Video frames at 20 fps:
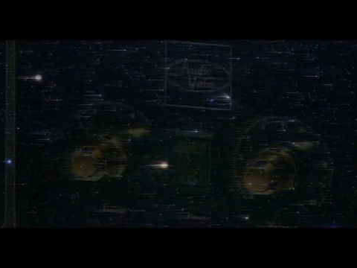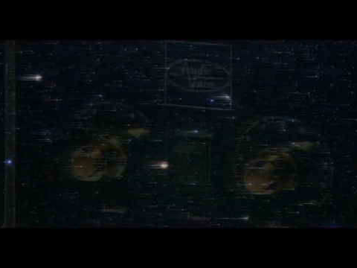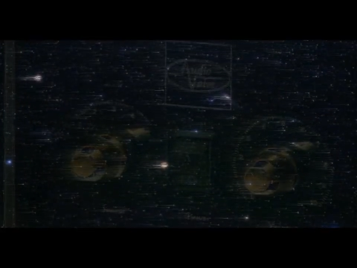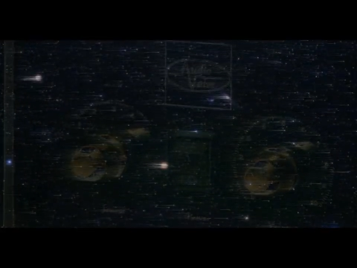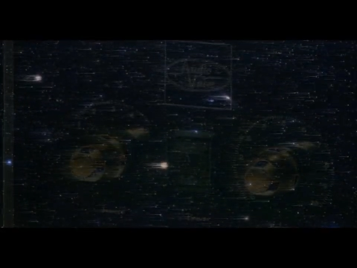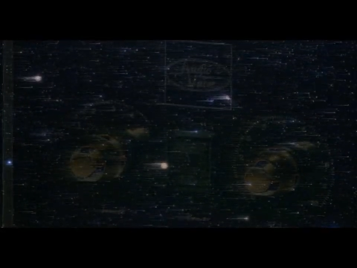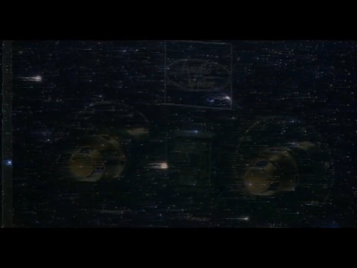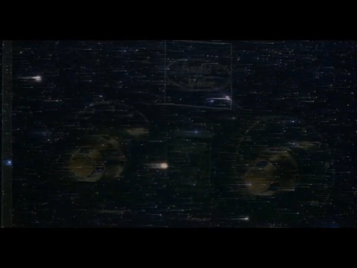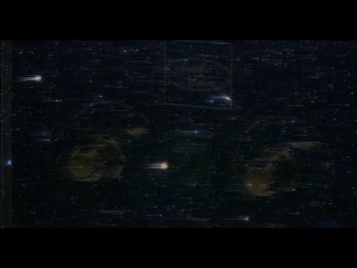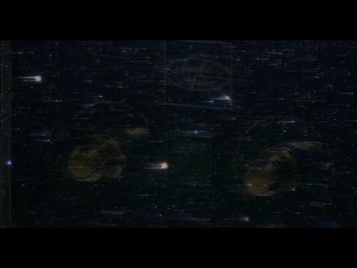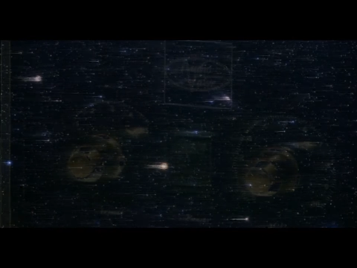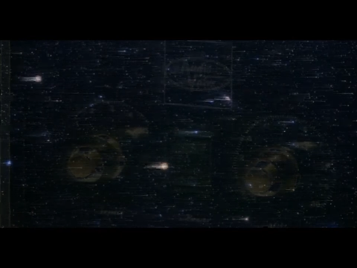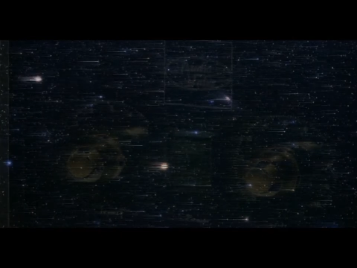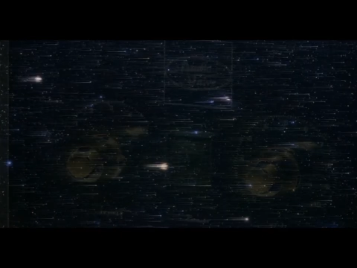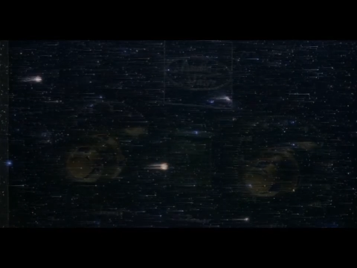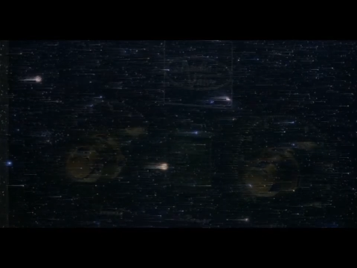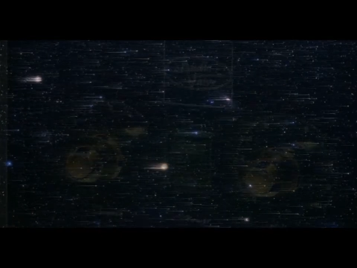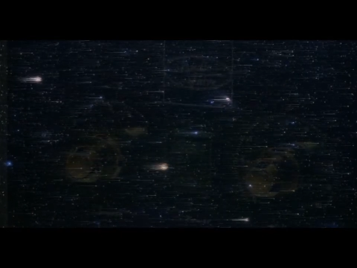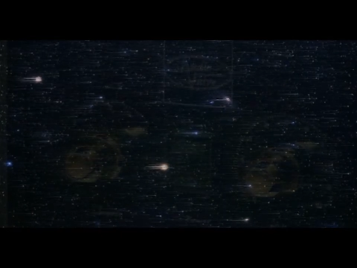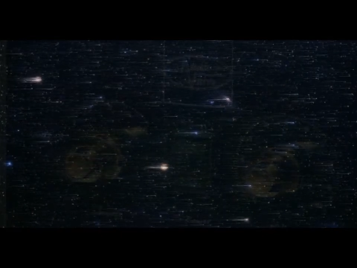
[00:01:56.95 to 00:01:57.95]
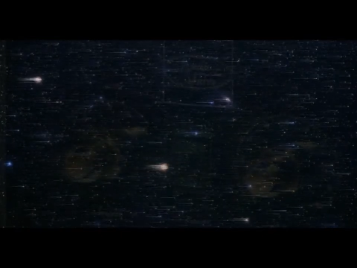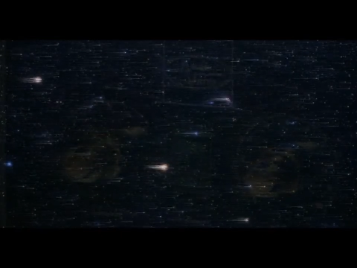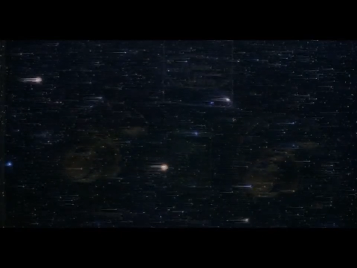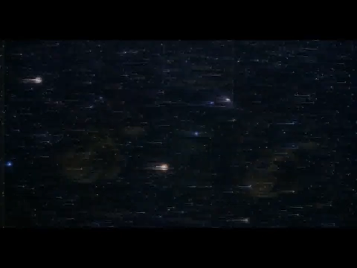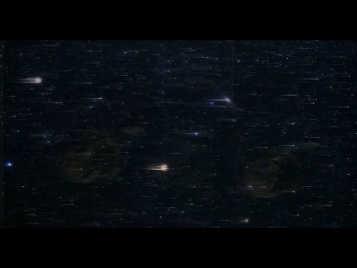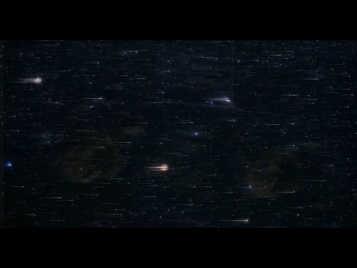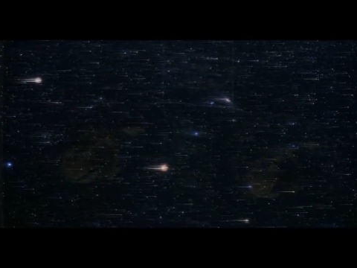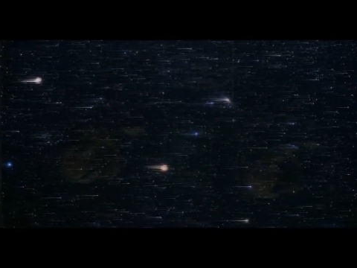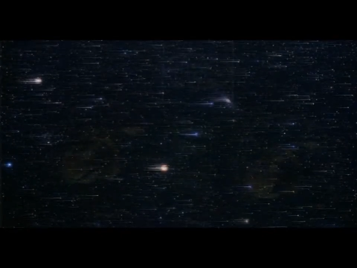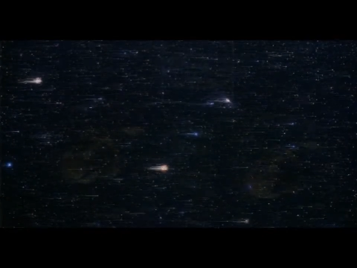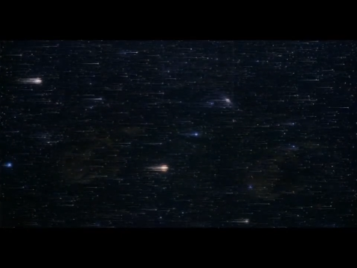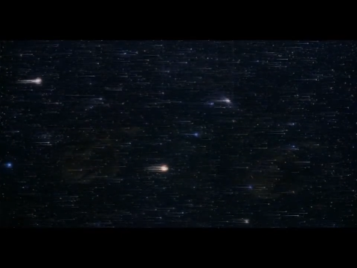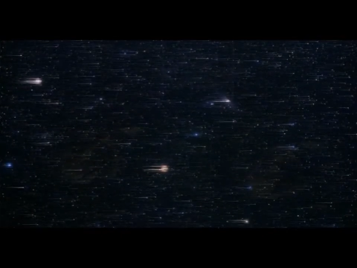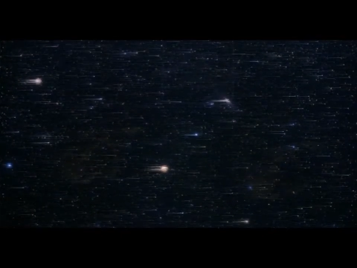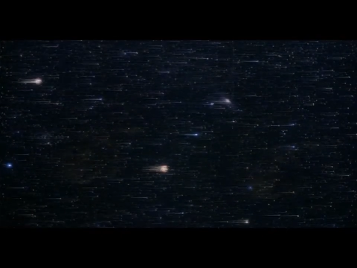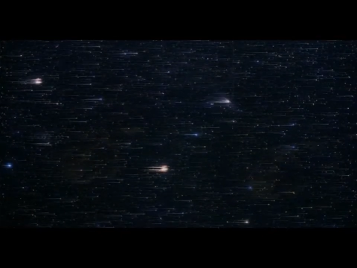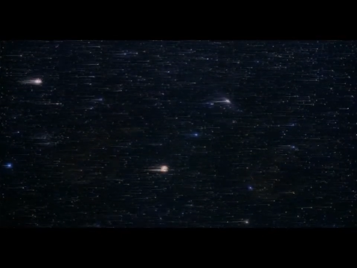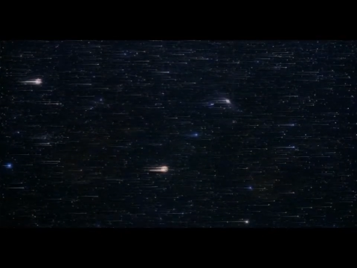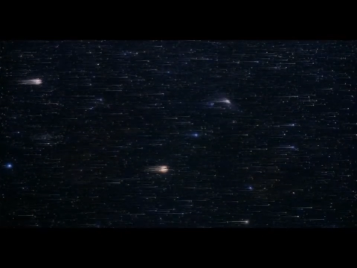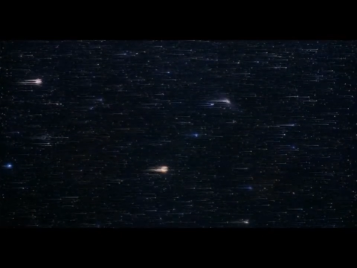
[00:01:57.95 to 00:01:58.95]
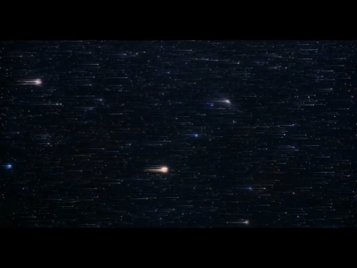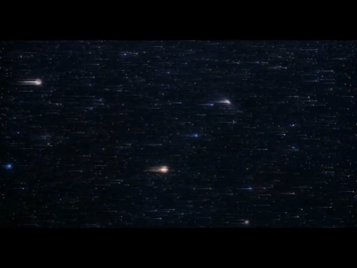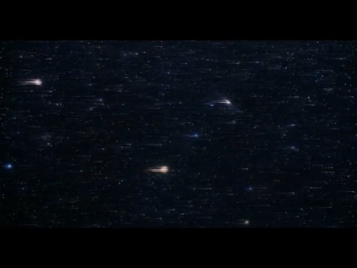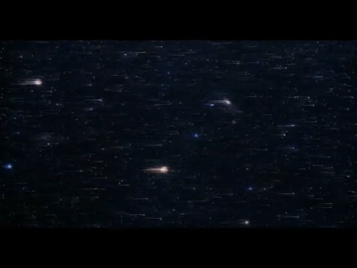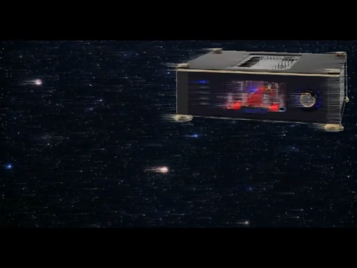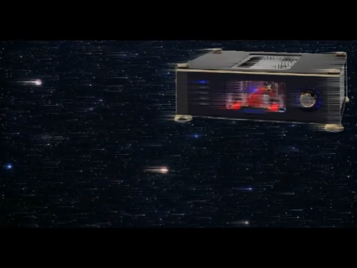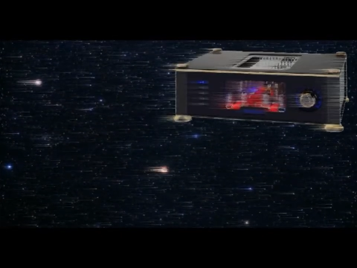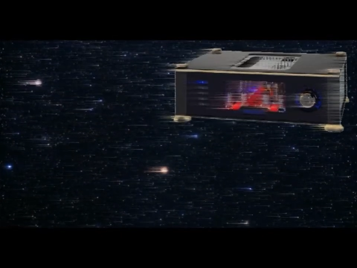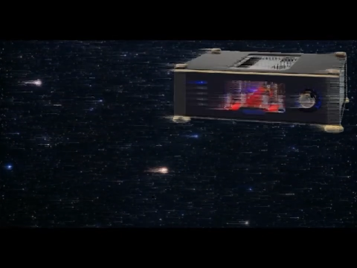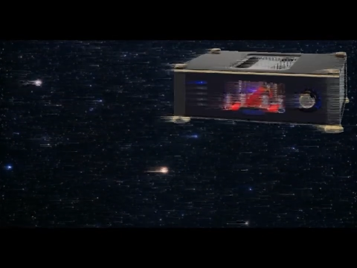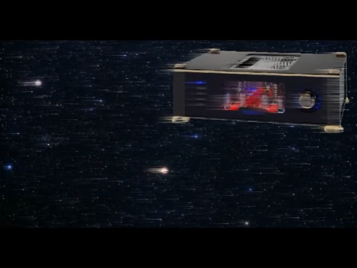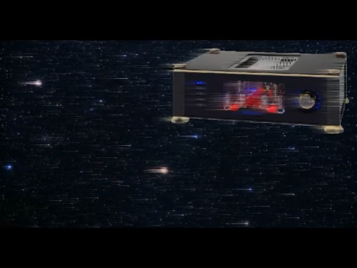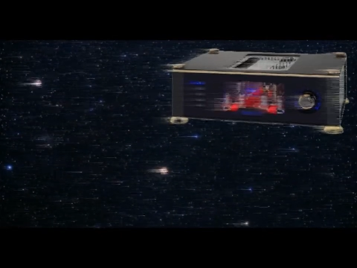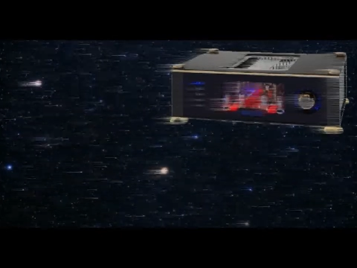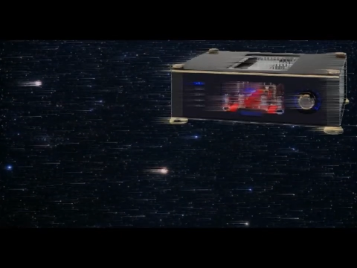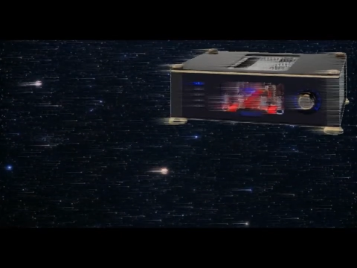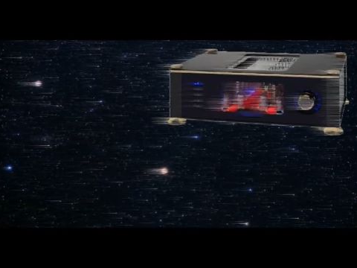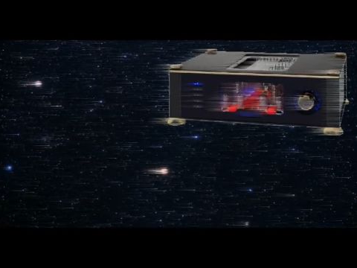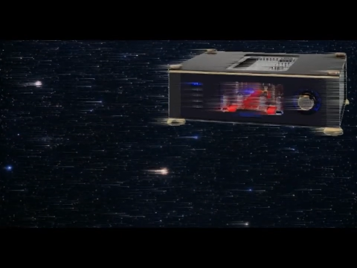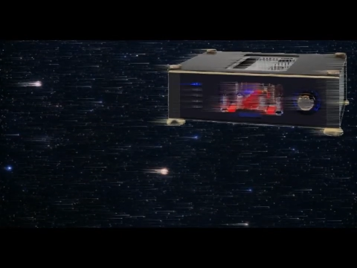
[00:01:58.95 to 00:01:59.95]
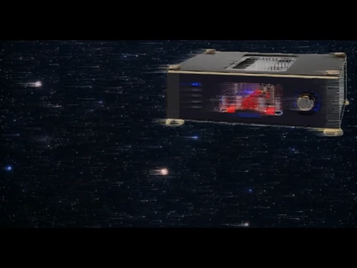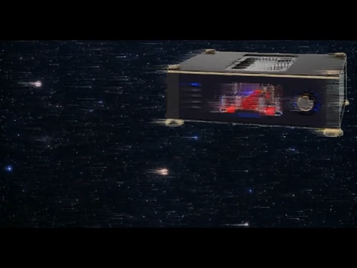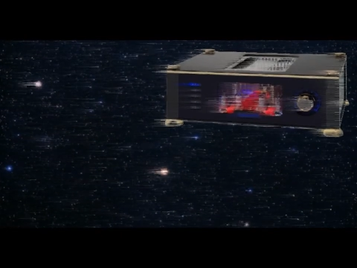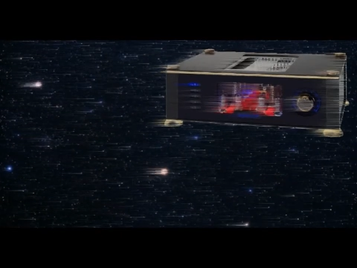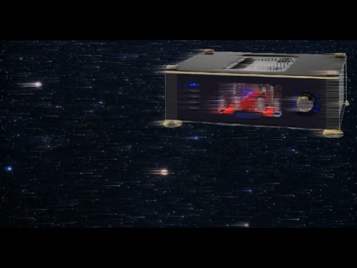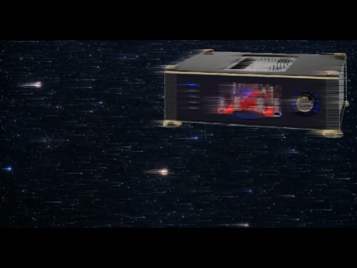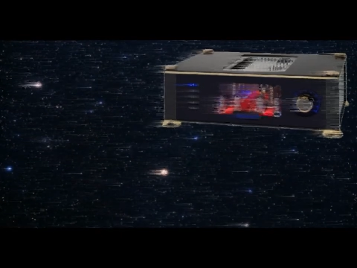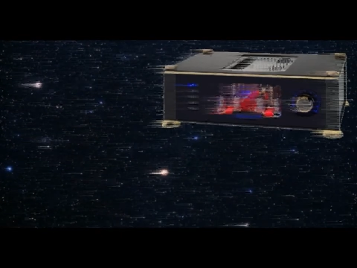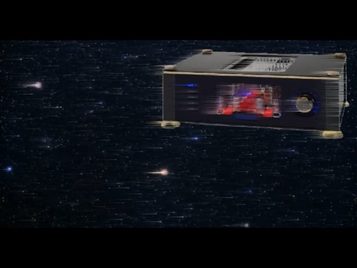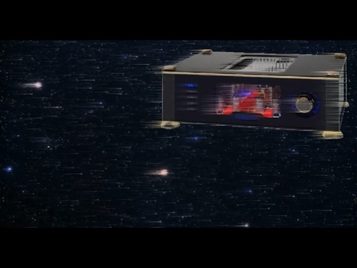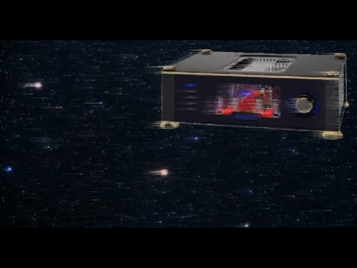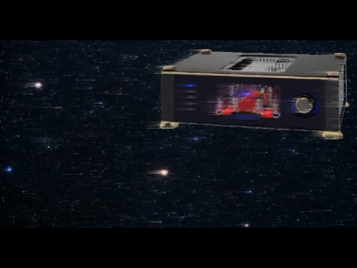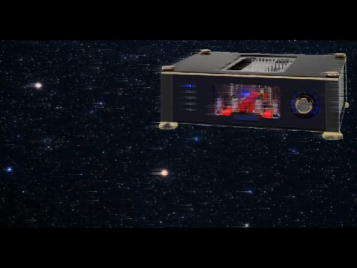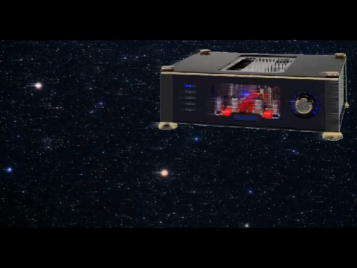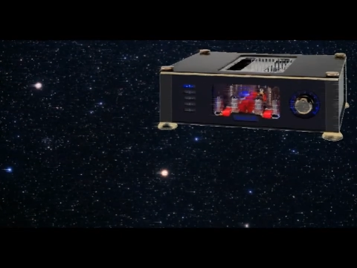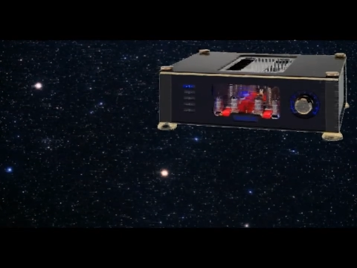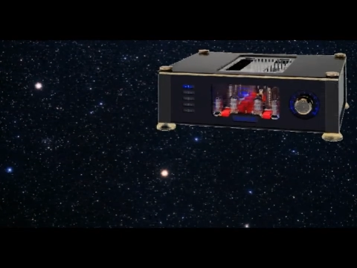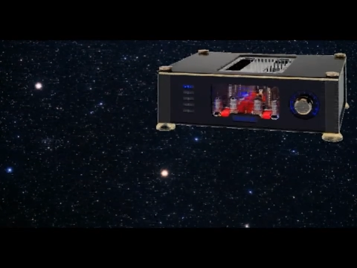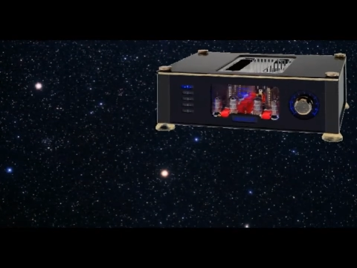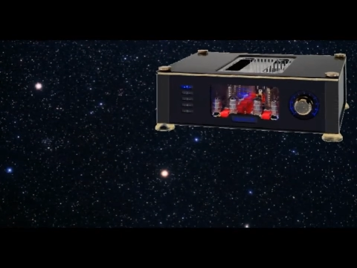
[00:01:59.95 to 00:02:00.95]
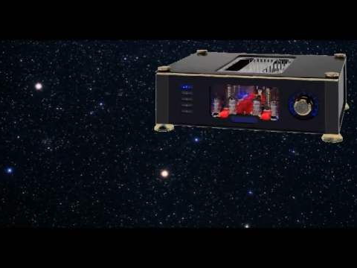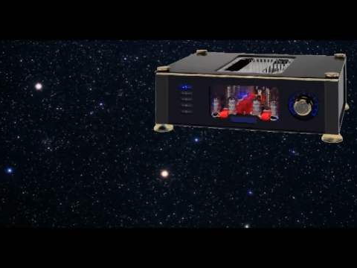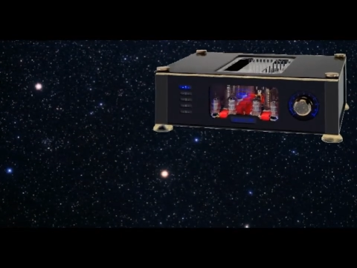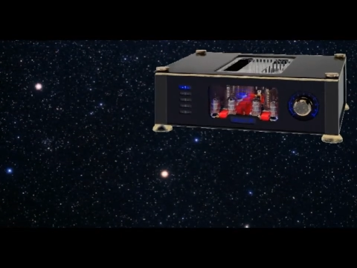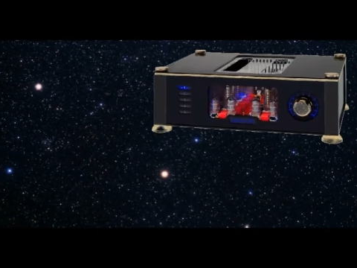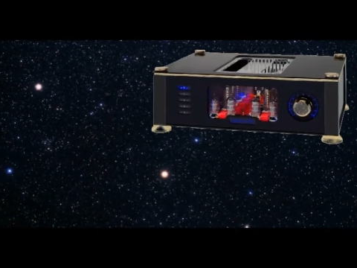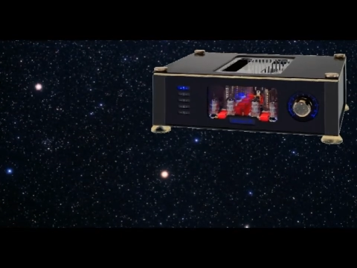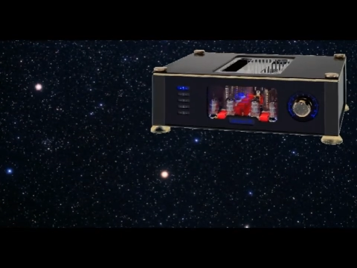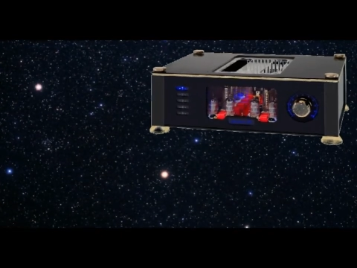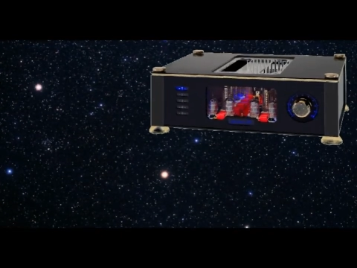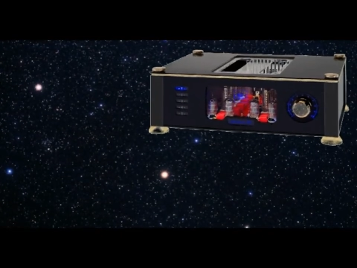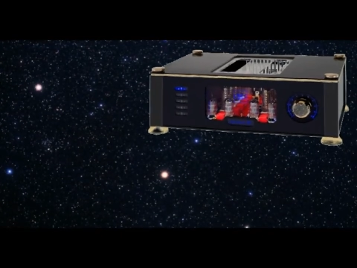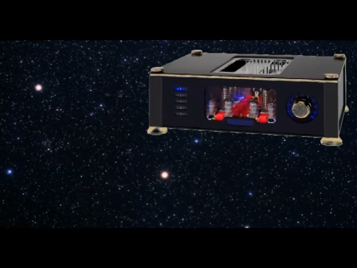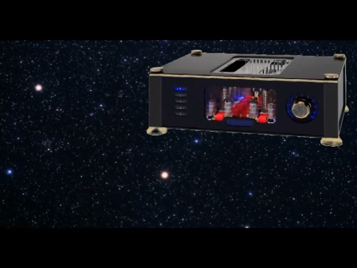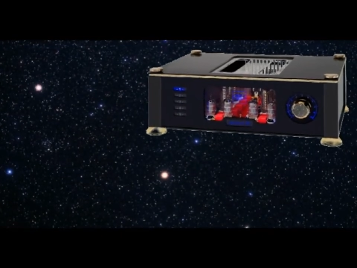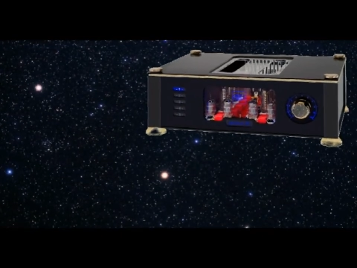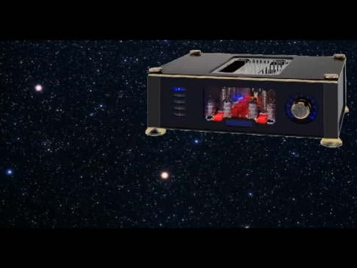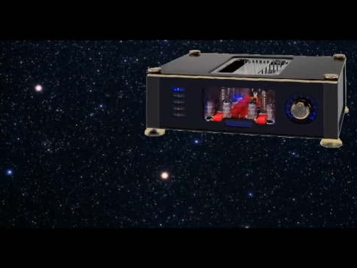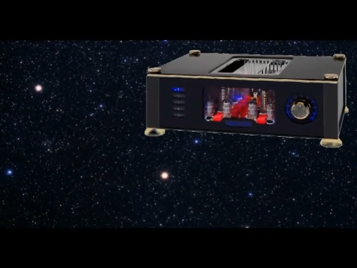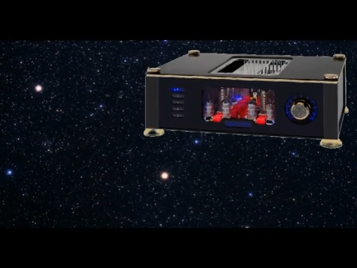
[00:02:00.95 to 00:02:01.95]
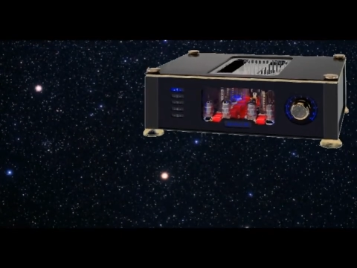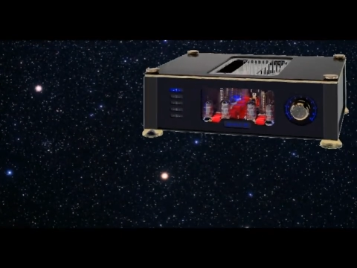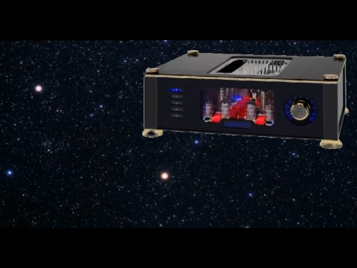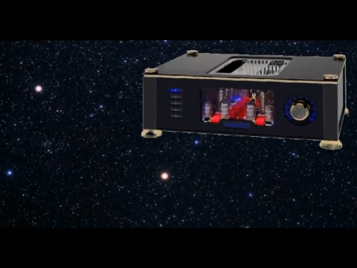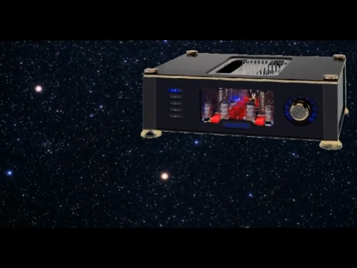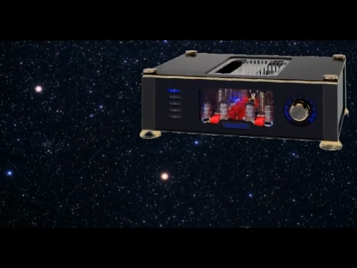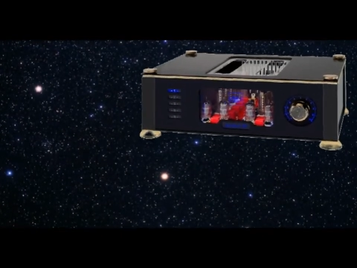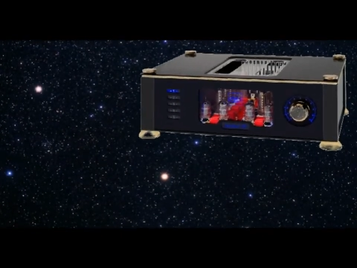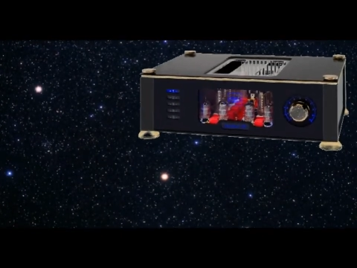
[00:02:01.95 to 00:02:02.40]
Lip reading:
[unreadable: no face in view]